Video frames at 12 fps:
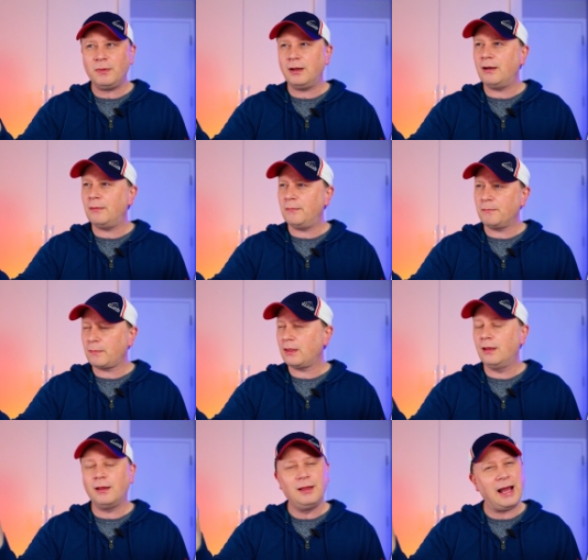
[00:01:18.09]
um,
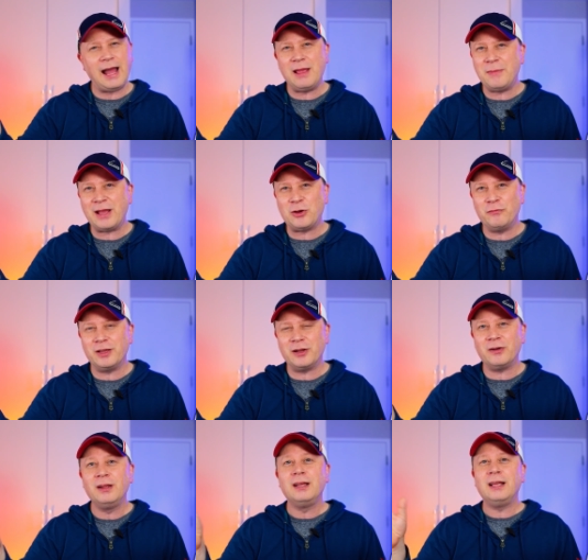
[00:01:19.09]
iMac over
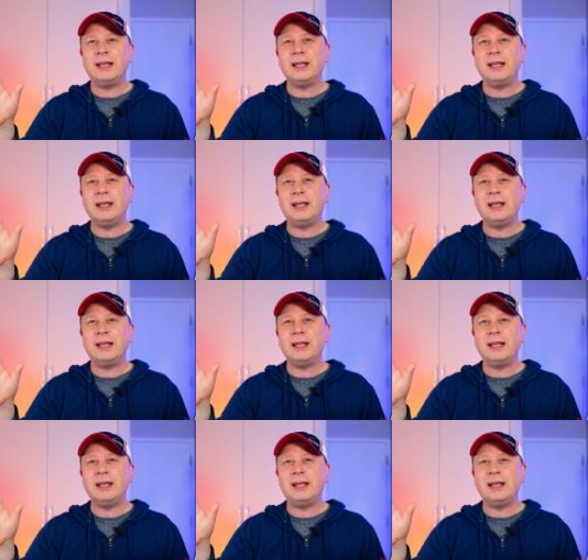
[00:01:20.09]
here.